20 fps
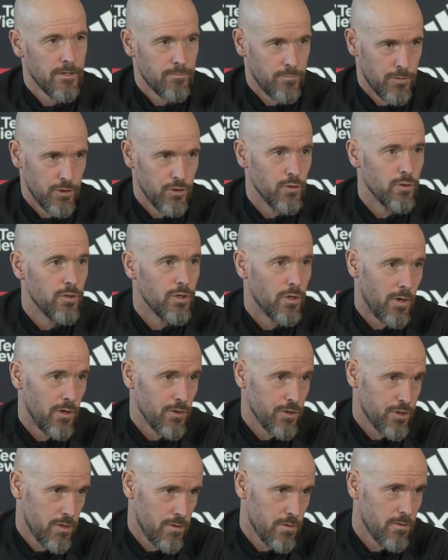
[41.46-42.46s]
But you know
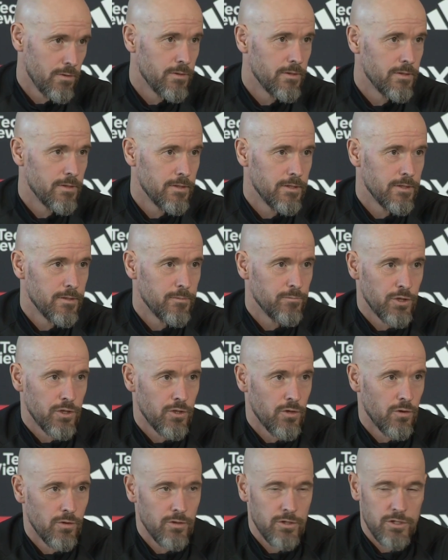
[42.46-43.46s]
also,
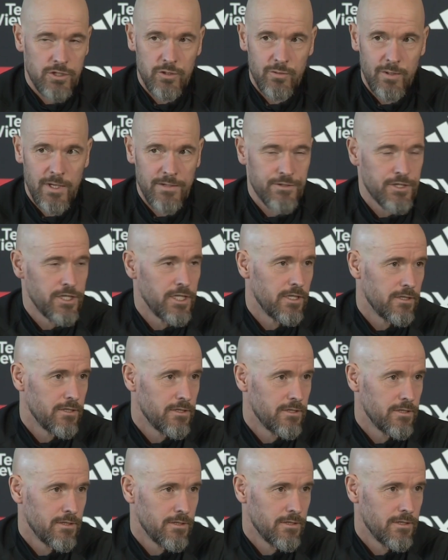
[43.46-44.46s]
because you have
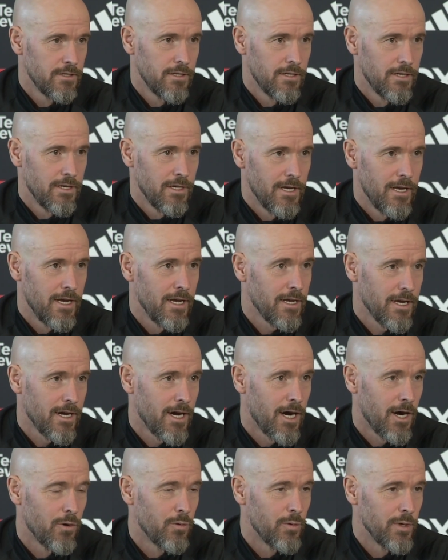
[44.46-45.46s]
seen
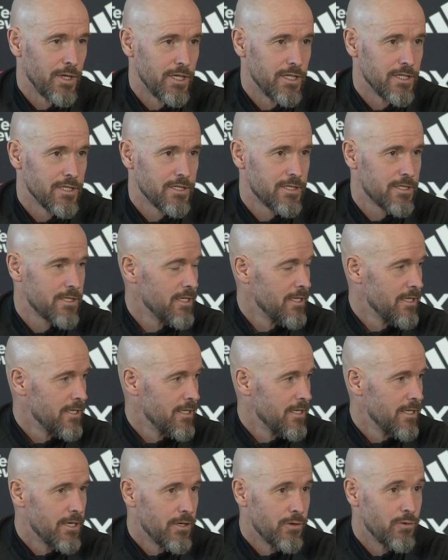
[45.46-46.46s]
how he is
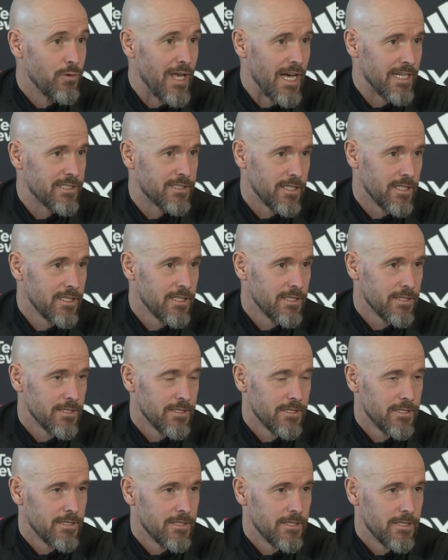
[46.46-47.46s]
reacting
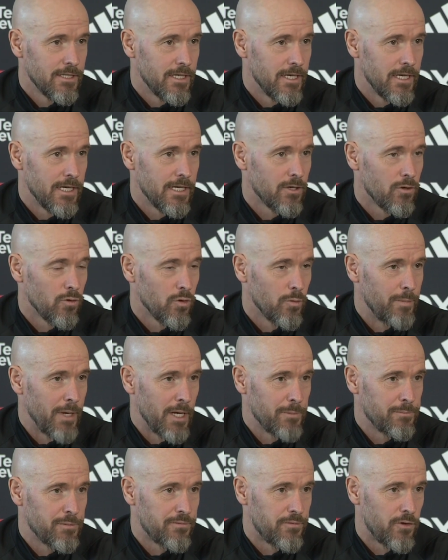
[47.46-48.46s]
on the
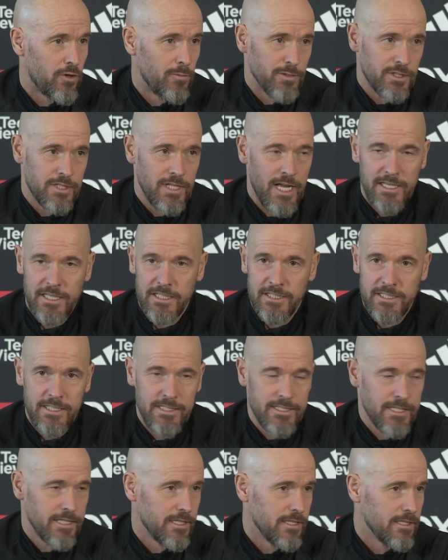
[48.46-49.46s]
bad performance, like he
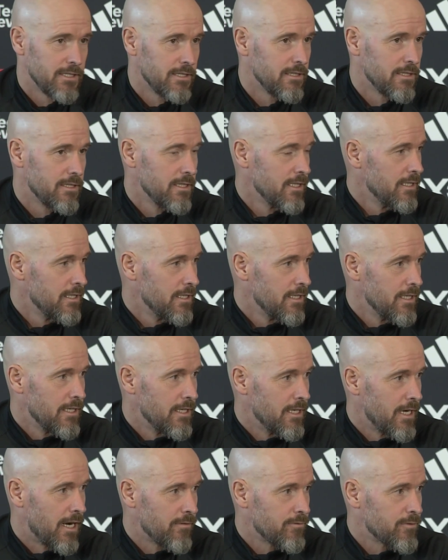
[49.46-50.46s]
did in
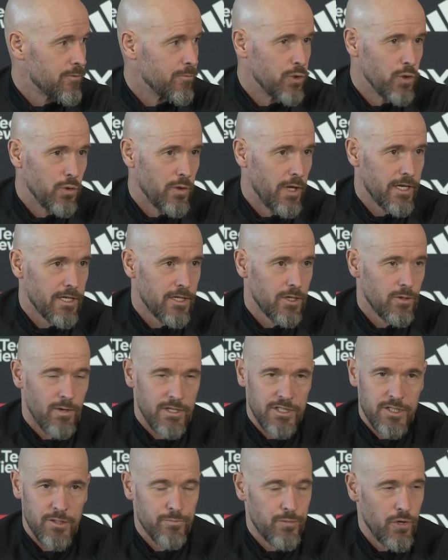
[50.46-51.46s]
after Munich. He
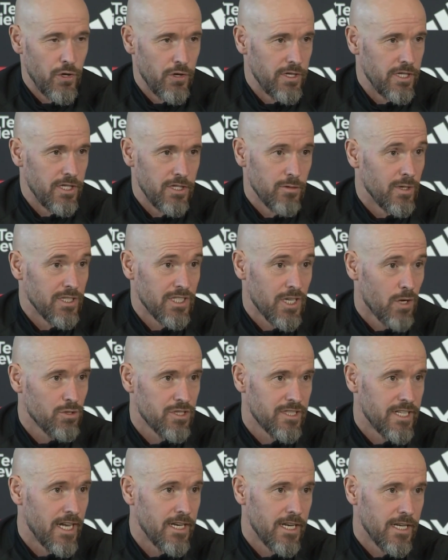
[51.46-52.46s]
was in Burnley. He was
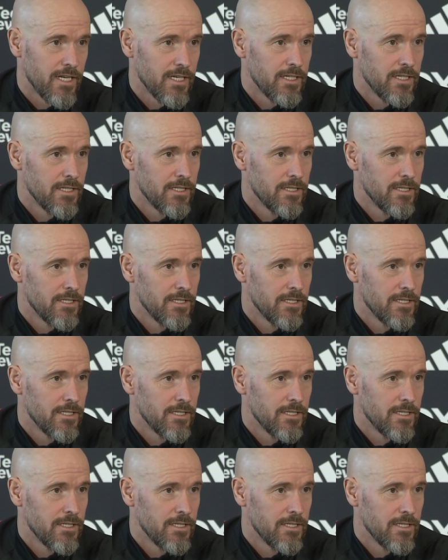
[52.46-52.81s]
outstanding.